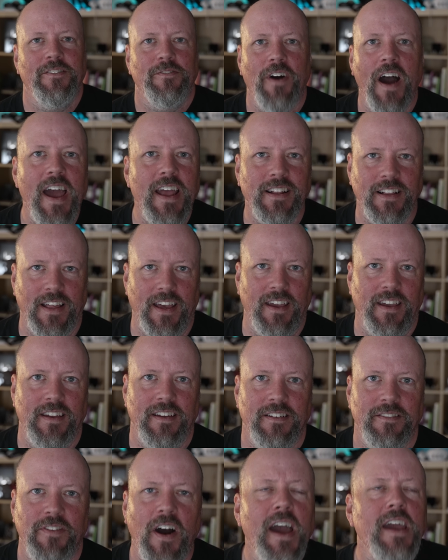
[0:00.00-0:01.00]
Finally,
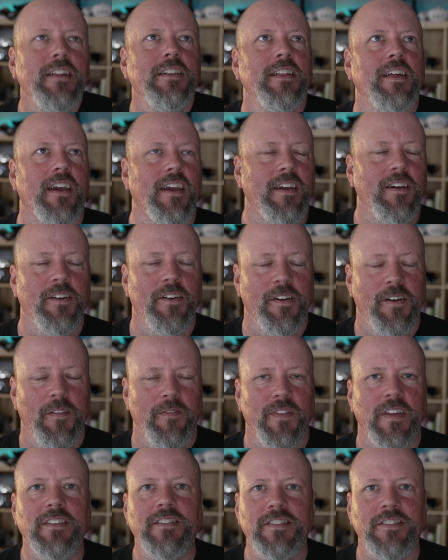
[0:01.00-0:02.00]
finally,
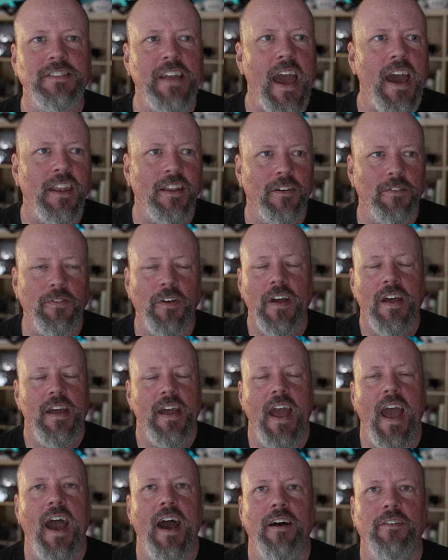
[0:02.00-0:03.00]
instead of
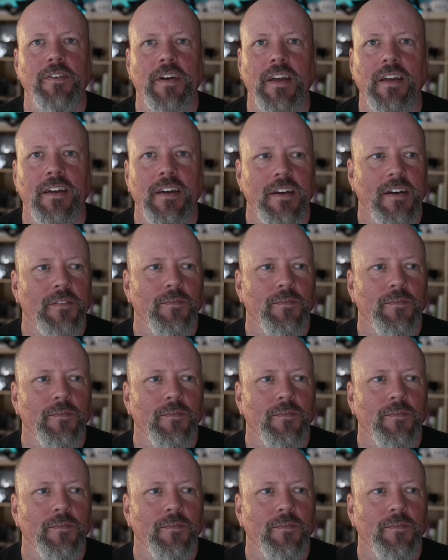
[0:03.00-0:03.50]
having